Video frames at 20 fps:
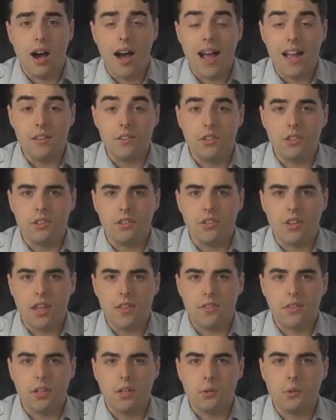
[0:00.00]
Hi, this is
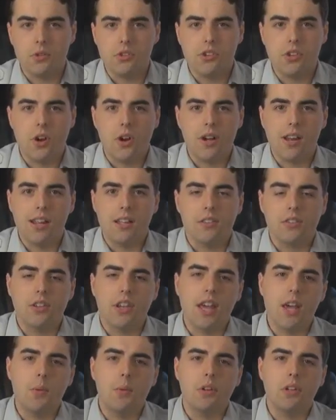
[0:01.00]
Anthony Gucciardi, and
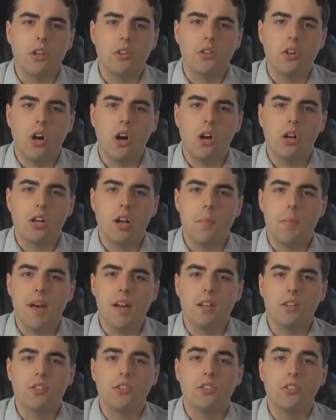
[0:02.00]
today I want to talk
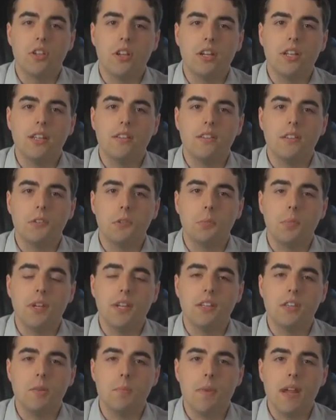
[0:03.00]
about a study that's
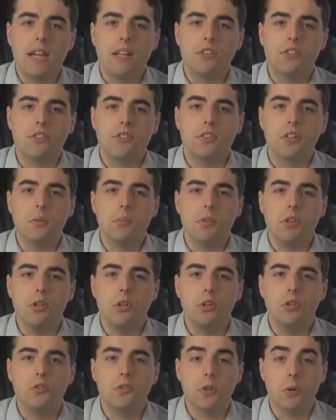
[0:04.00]
been in the mainstream
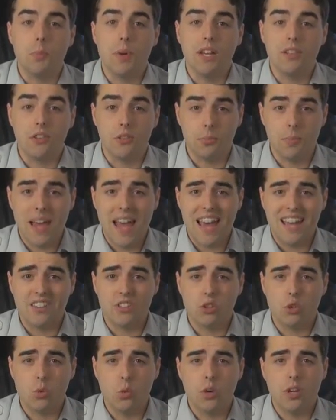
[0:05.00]
news for about the
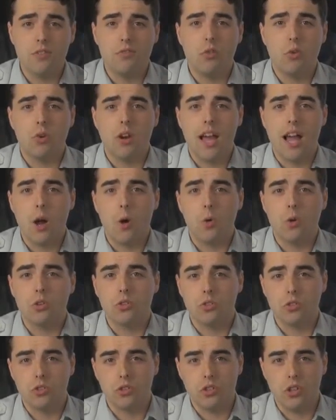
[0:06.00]
past 24
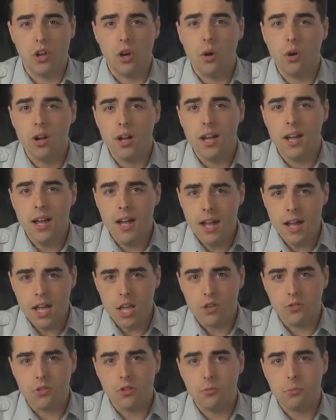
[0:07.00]
hours or so.
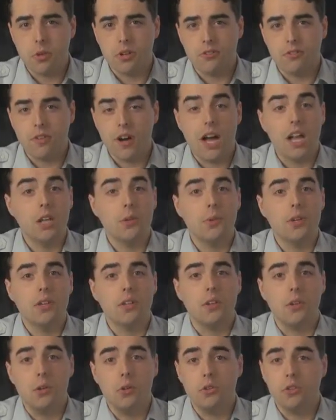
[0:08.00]
If you've been
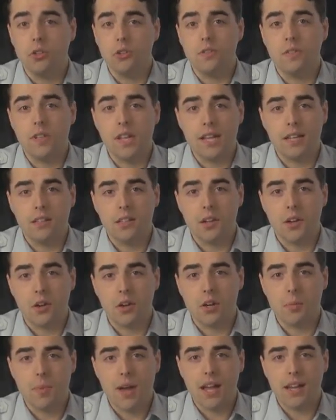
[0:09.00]
following the news, you've likely
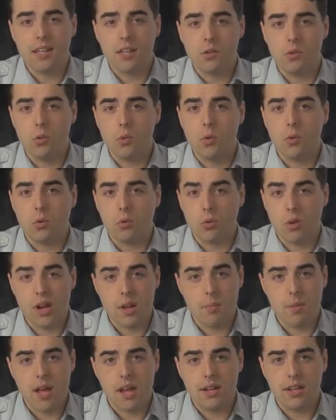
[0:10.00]
heard about it or
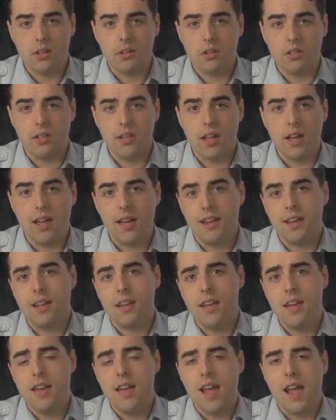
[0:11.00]
read about it
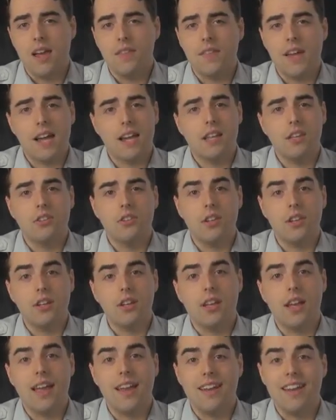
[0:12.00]
online, and that is
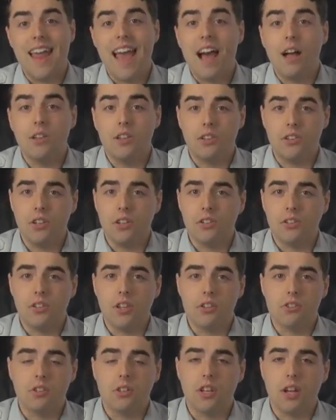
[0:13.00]
an analysis.
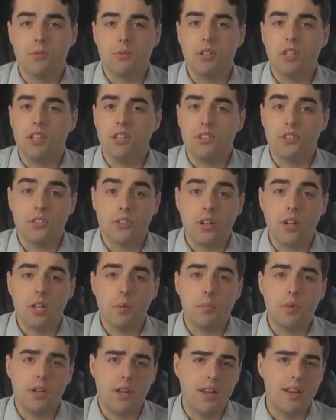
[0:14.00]
It's actually not really a
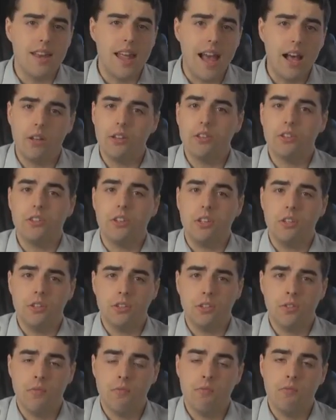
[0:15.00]
study, but an
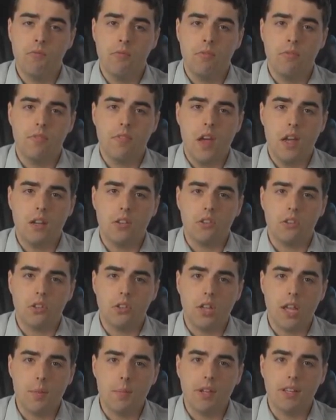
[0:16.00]
analysis that is
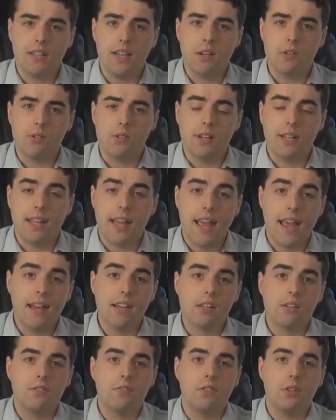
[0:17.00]
claiming that
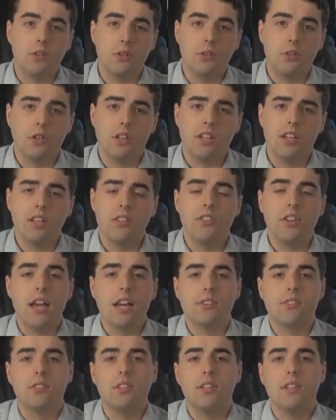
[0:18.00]
organic food is
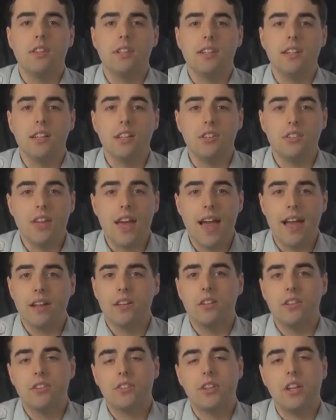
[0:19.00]
actually the
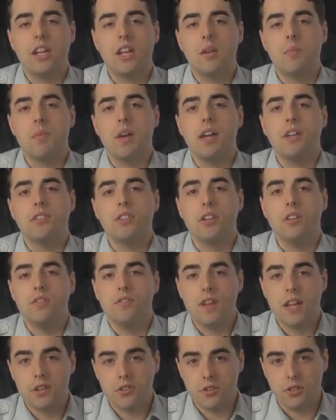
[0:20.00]
exact same as
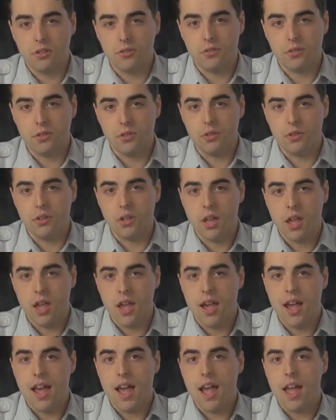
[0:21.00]
conventional food
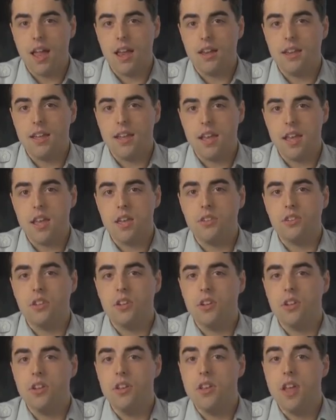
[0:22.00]
and
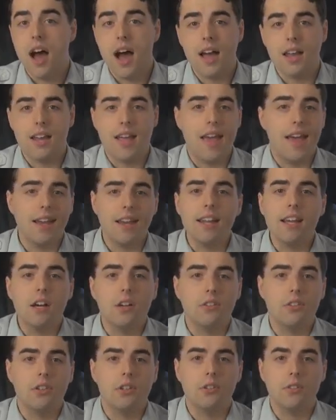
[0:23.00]
is not any
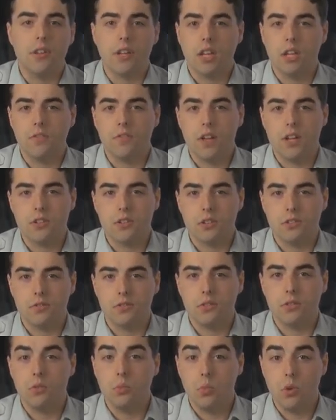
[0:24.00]
healthier than conventional
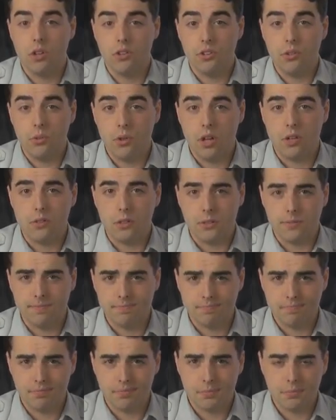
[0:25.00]
food whatsoever.